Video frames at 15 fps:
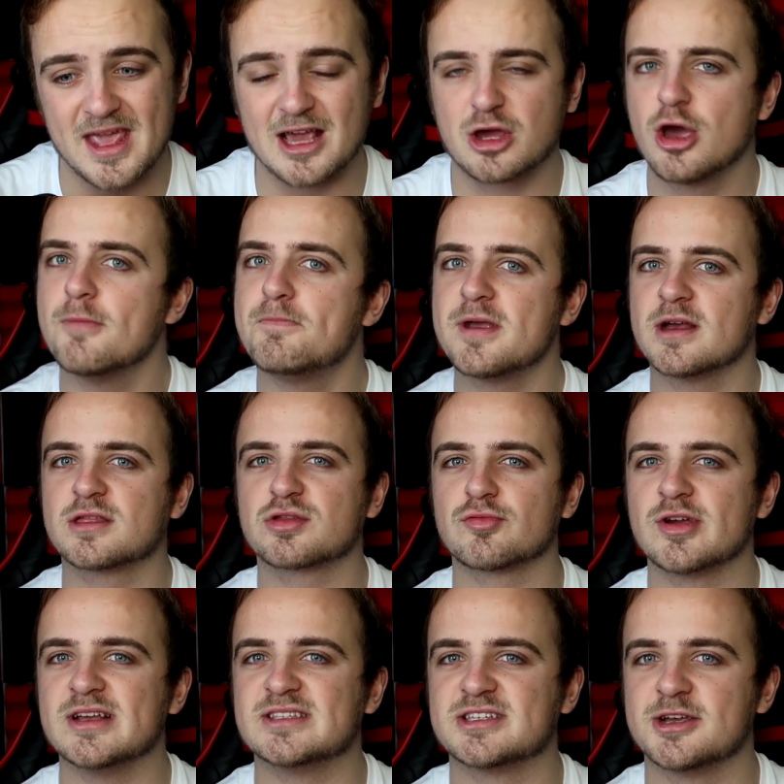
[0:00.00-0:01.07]
It could be a
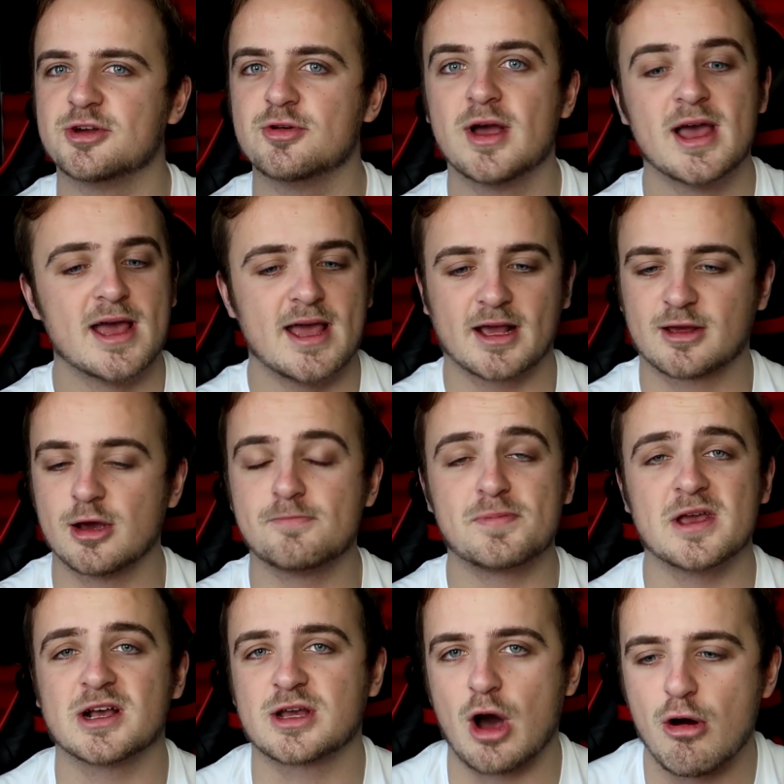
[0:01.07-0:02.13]
3-2. It could
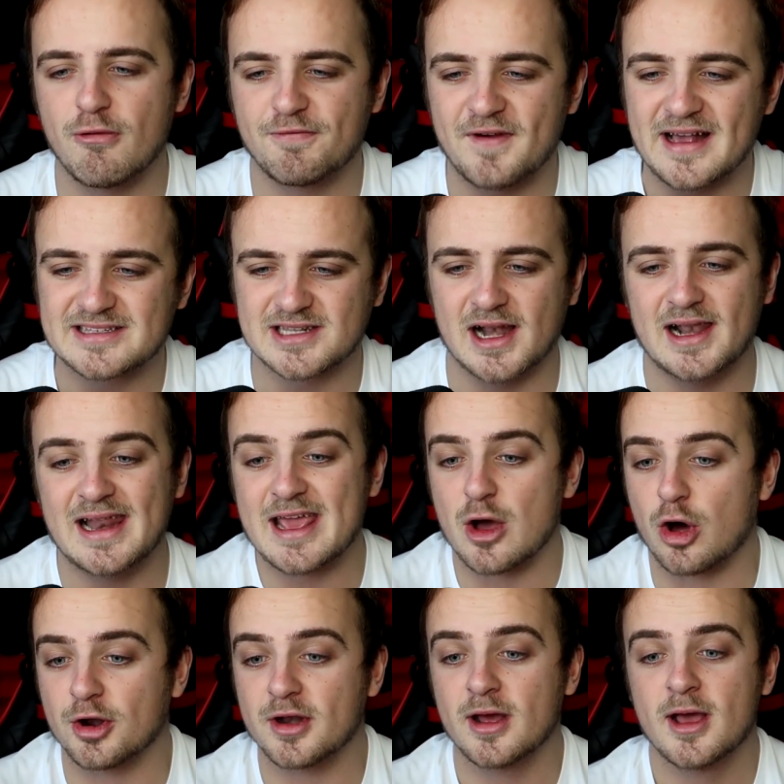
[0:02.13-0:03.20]
be a goal fest.
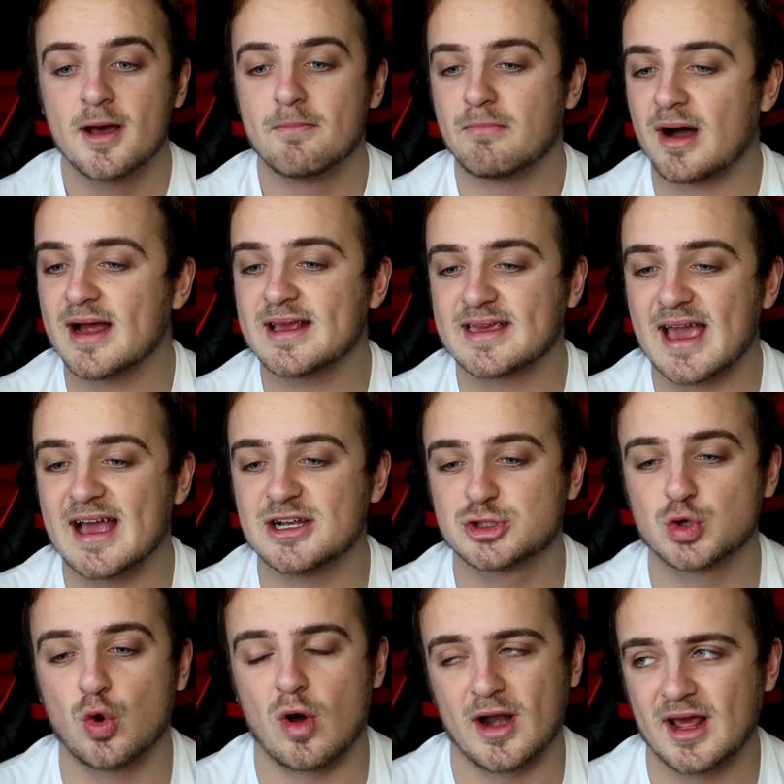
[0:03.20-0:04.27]
Lyon might get a
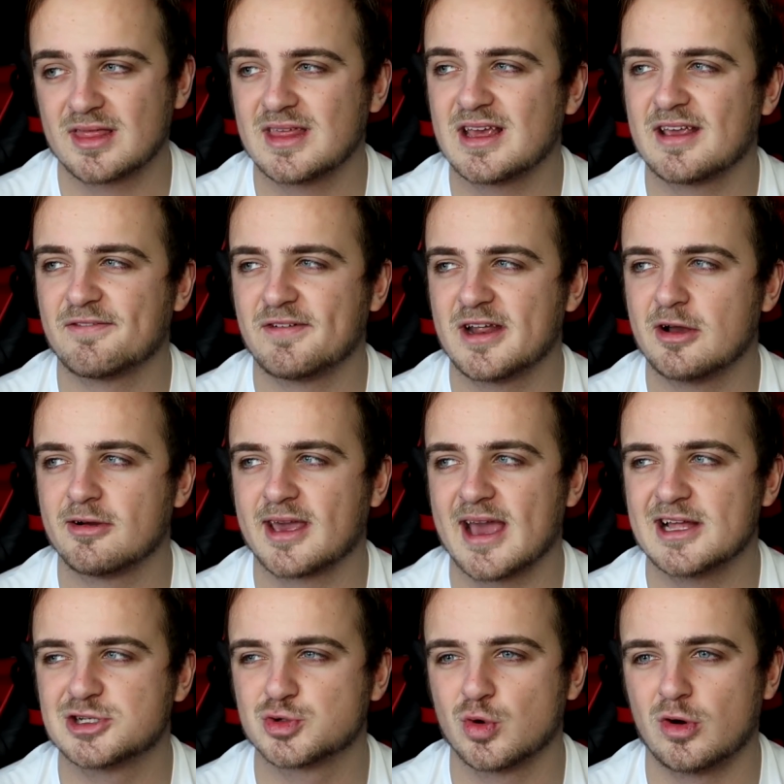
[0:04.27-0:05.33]
draw. And I think if Lyon
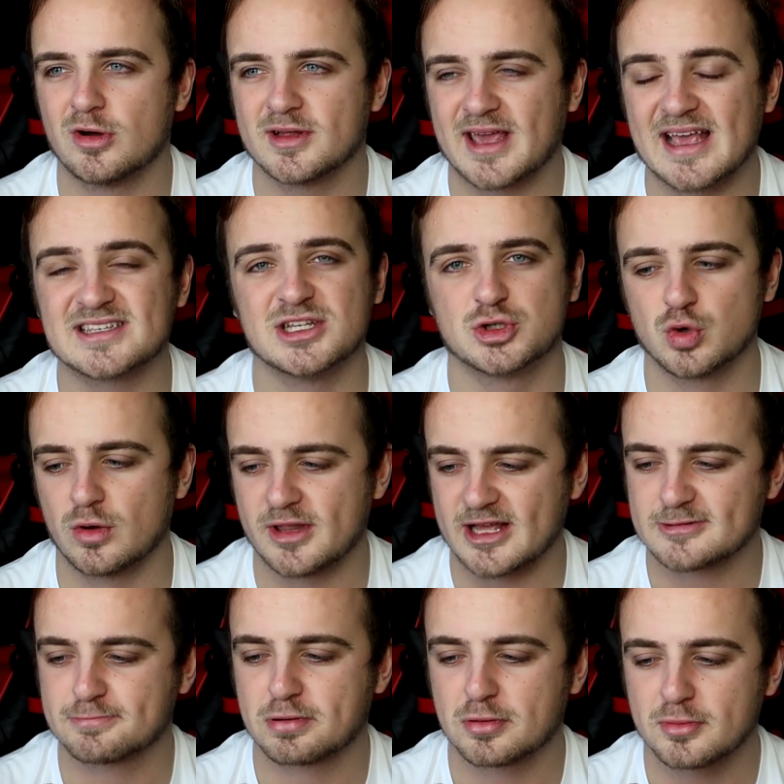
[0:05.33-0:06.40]
gets a draw,
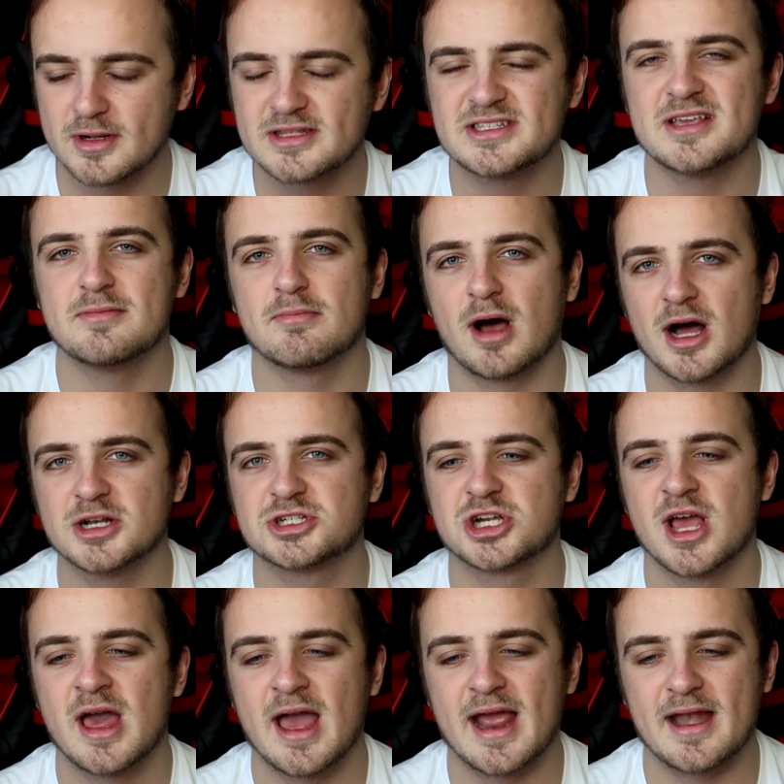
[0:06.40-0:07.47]
that's pretty
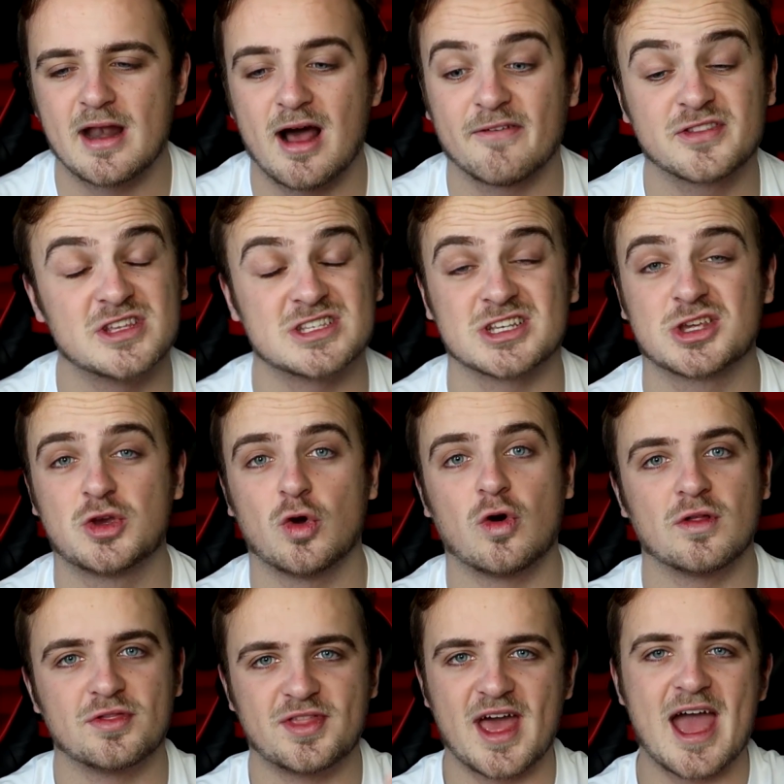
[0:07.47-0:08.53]
much enough to
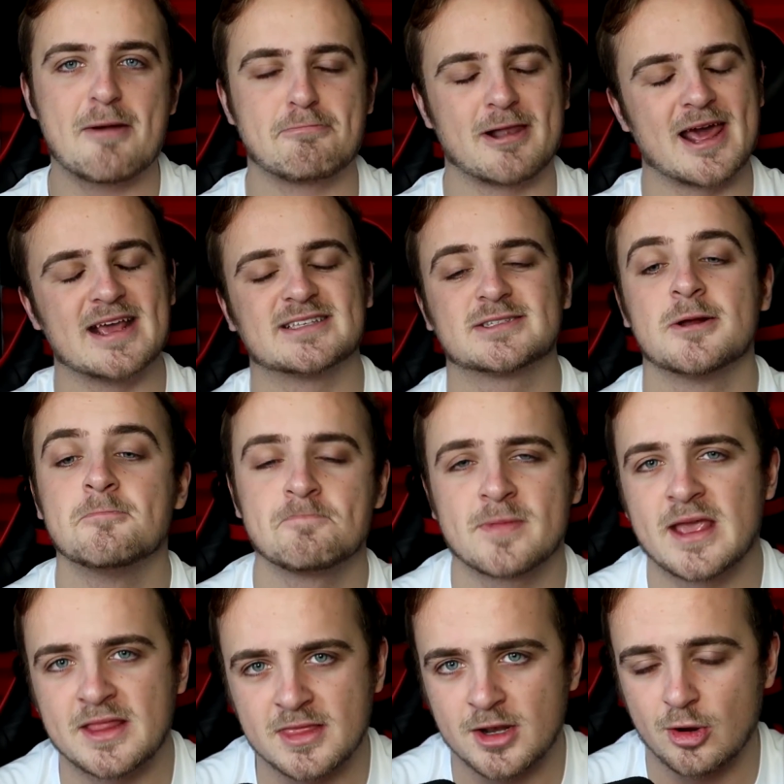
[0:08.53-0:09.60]
secure their place
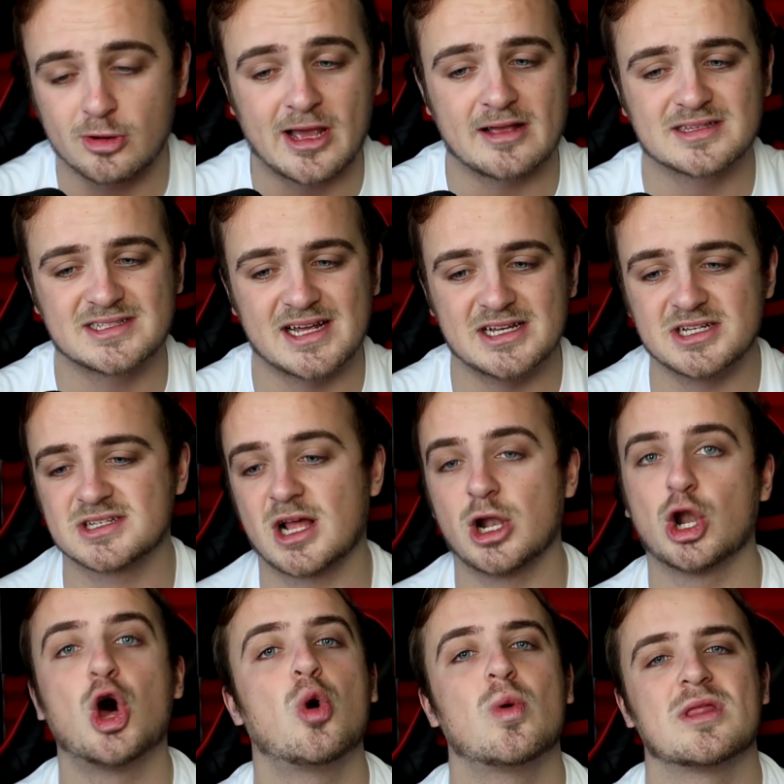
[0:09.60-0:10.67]
in the knockout stages
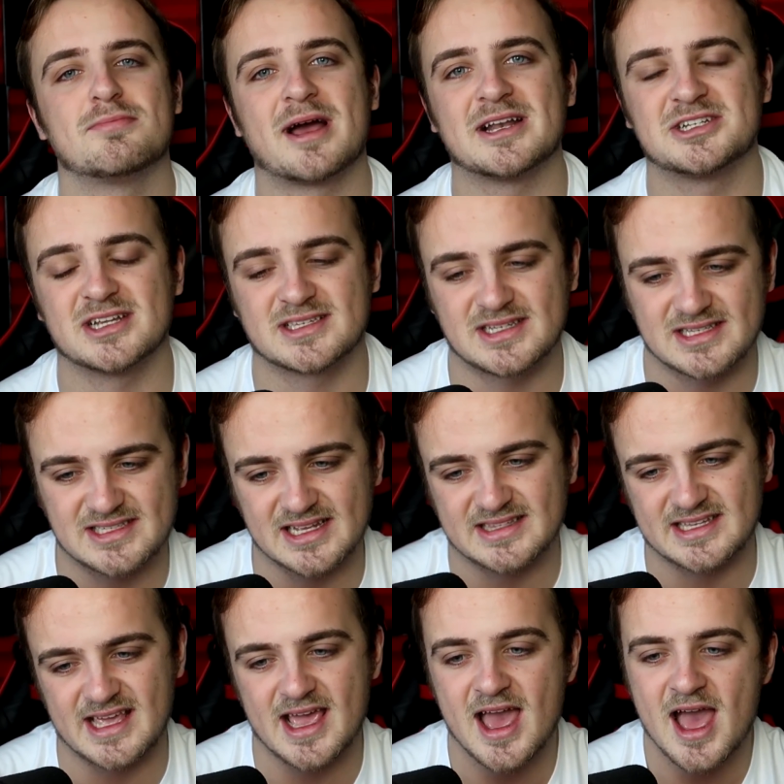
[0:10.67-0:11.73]
along with Manchester
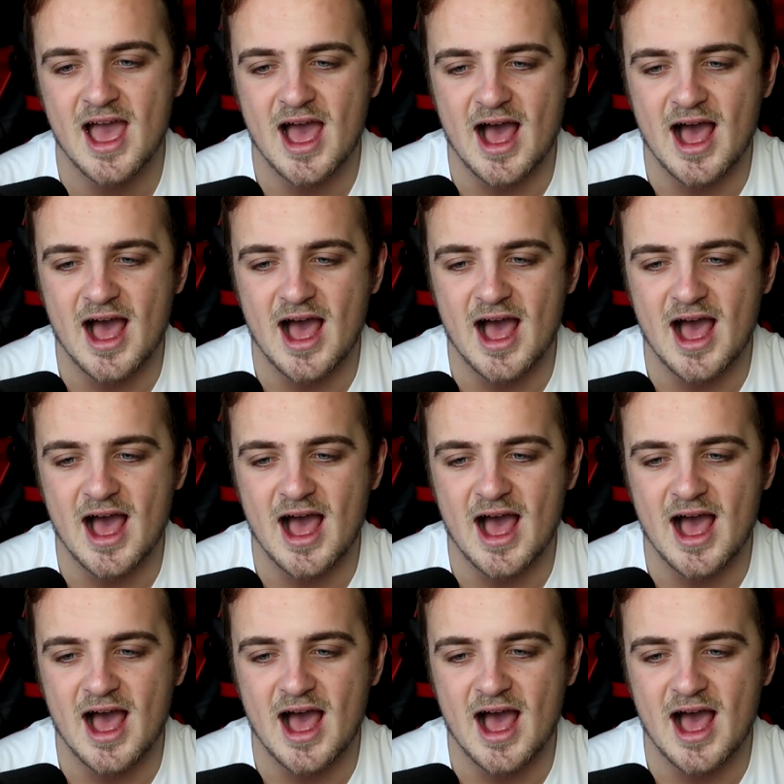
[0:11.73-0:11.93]
City.